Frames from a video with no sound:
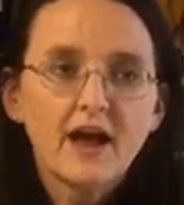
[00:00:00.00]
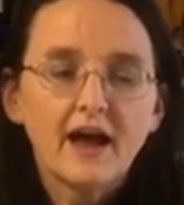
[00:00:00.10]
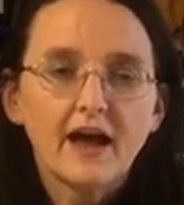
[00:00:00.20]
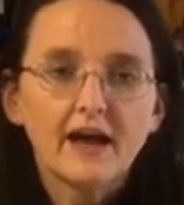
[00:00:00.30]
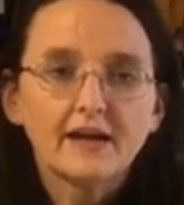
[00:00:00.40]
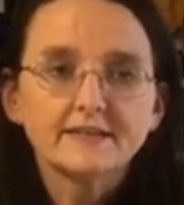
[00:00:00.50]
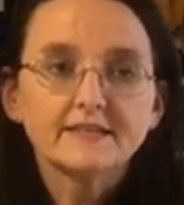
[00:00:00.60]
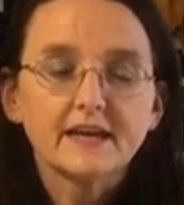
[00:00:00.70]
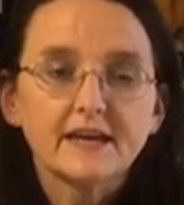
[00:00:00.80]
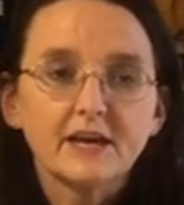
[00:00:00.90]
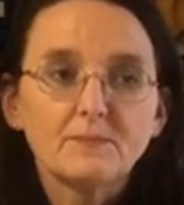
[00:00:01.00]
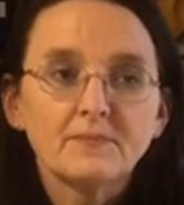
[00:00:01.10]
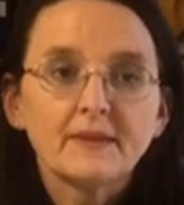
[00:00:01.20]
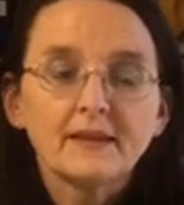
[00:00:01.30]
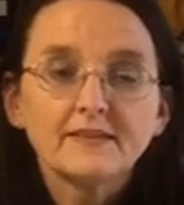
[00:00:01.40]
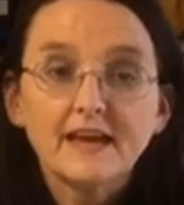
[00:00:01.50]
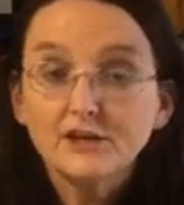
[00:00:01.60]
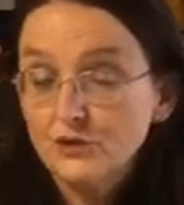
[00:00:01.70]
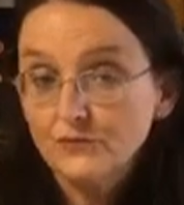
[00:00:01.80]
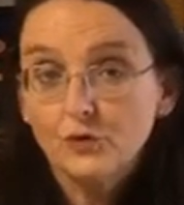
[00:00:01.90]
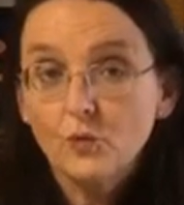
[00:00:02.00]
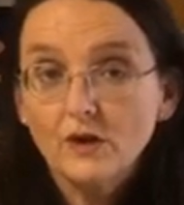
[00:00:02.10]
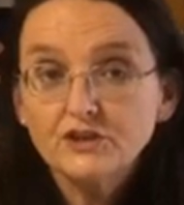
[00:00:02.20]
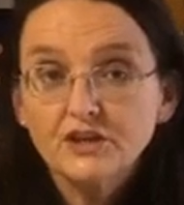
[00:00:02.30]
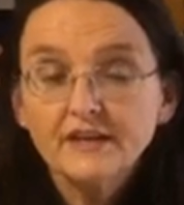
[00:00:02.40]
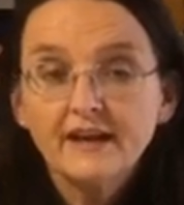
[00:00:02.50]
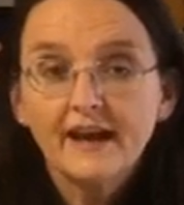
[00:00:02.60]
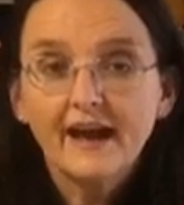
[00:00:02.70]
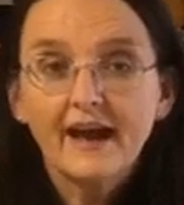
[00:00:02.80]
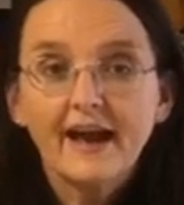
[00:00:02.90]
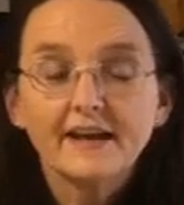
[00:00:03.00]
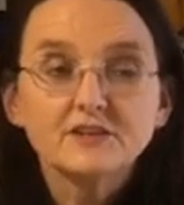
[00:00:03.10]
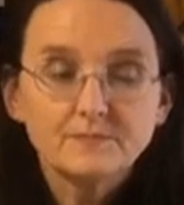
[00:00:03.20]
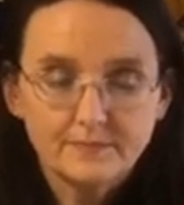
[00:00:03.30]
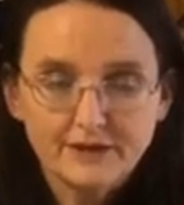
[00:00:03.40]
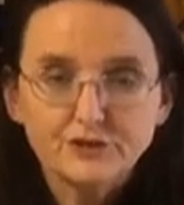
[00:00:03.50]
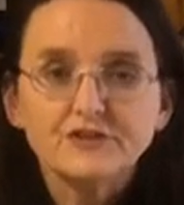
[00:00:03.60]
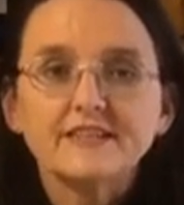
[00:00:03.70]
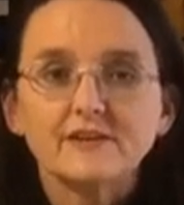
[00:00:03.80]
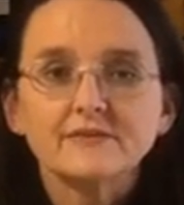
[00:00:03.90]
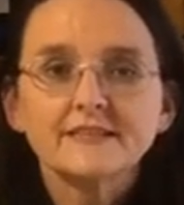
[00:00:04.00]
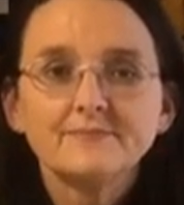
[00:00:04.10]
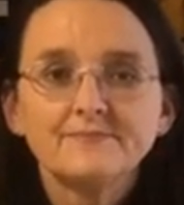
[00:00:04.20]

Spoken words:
And thank you for watching, and mind yourselves.